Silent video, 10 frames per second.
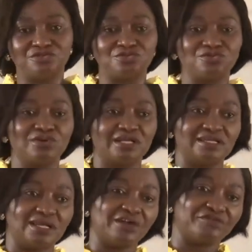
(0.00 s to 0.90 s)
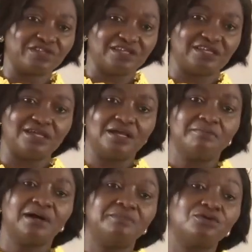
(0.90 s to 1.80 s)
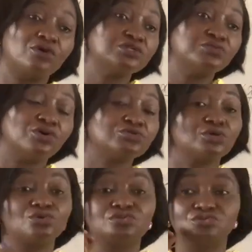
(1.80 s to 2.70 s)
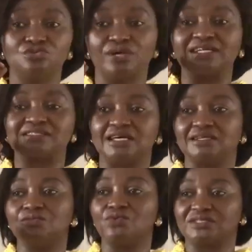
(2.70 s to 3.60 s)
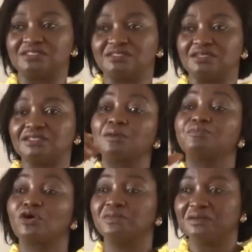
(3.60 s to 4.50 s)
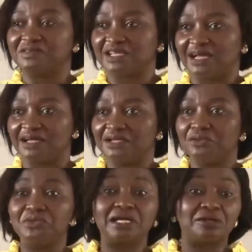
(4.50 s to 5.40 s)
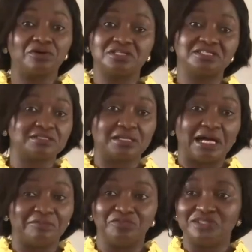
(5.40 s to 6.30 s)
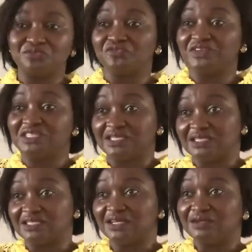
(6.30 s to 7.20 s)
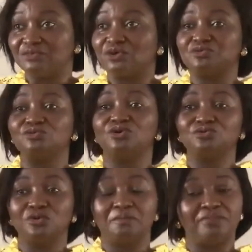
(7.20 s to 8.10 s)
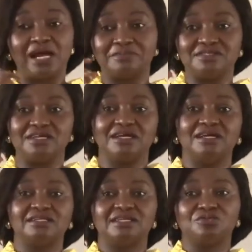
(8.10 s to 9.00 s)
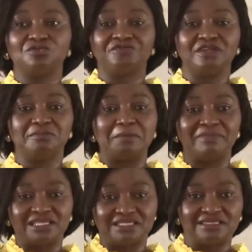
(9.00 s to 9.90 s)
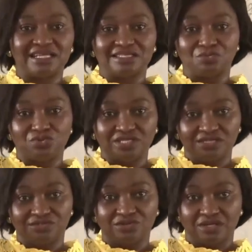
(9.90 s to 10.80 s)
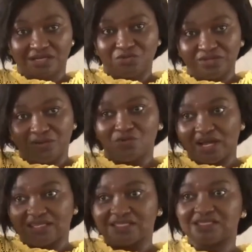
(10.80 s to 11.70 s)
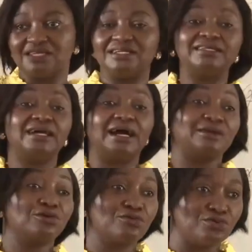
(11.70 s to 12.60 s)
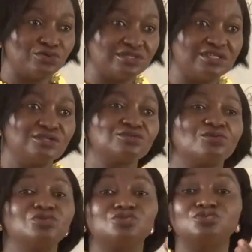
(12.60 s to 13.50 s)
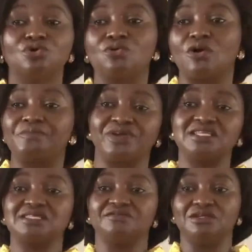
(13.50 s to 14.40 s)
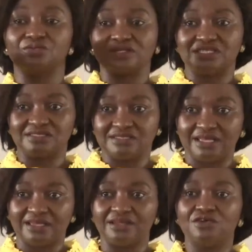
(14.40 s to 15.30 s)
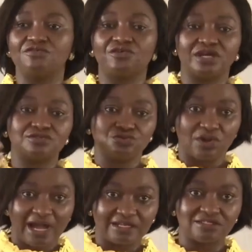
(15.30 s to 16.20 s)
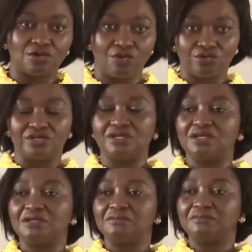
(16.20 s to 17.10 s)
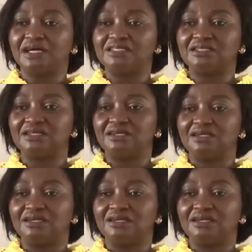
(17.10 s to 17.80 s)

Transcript: school and everything, but because we also don't know exactly what the problems are, we cannot come with provisions because we don't know. Perhaps the roofing members, that the wooden ones, they are not good. So we should know comprehensively what is there for us to act on. But